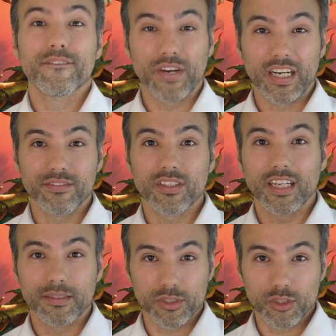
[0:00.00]
5
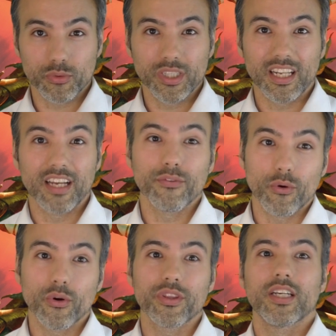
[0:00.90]
times 3 life,
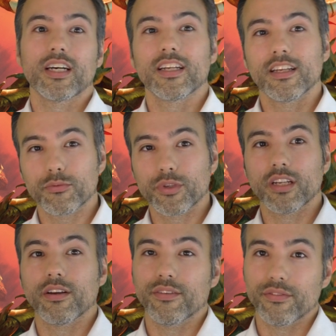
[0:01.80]
or they got to get
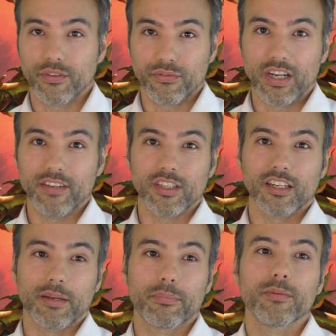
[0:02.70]
rid of 5
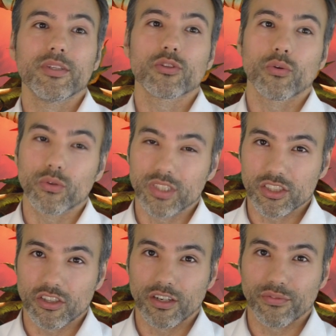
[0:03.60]
non-land permanents or
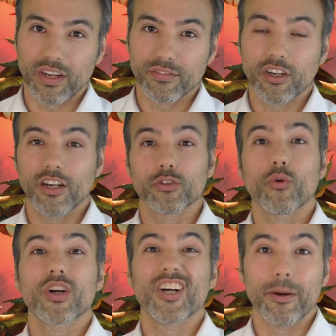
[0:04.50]
discard 5 cards,
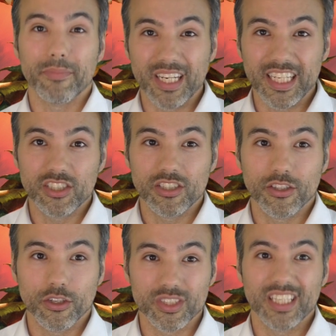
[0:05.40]
or a combination of those.